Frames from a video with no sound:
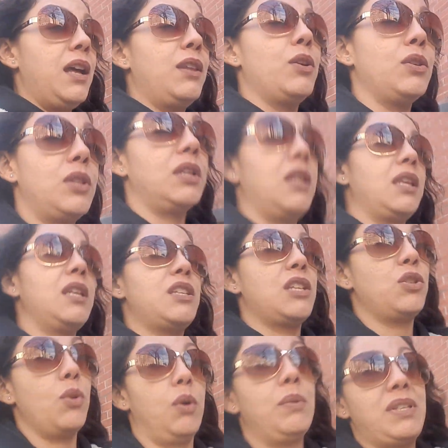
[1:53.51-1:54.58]
those are the things
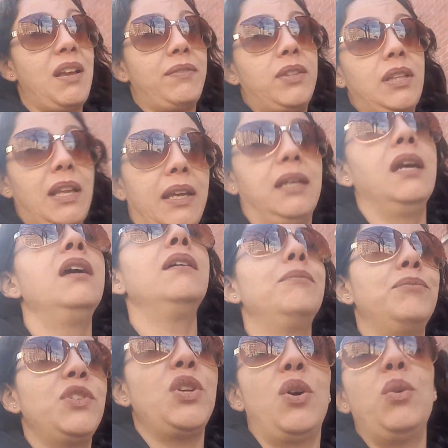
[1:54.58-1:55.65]
that you always have to, like,
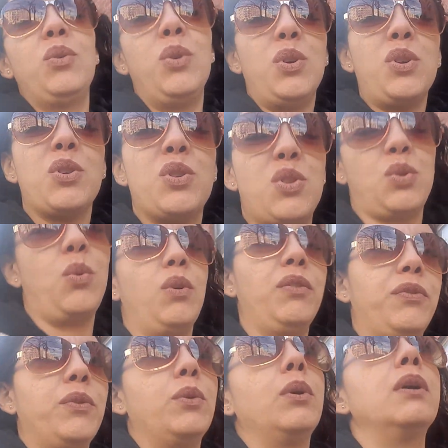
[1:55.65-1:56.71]
you know, go to the store
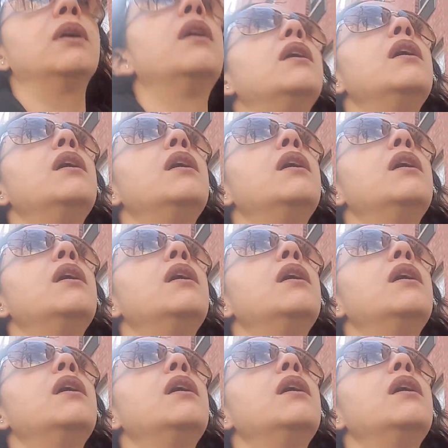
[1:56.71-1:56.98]
for.